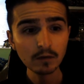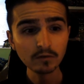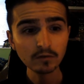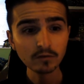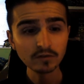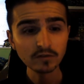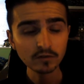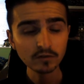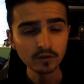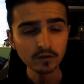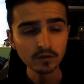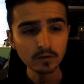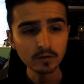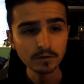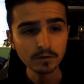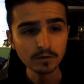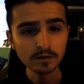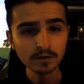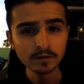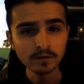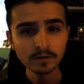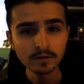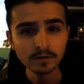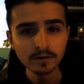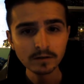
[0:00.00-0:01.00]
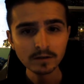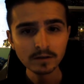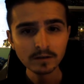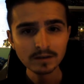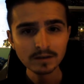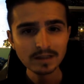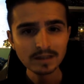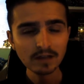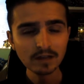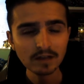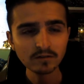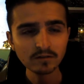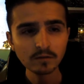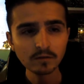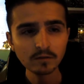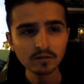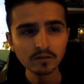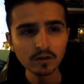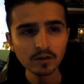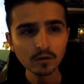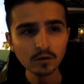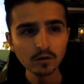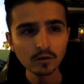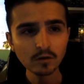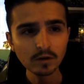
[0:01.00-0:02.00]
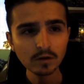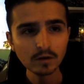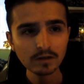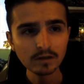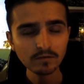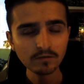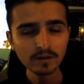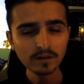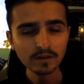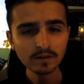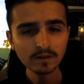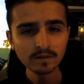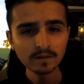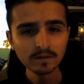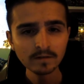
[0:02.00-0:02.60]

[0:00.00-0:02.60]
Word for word: in October, that was the most annoying thing.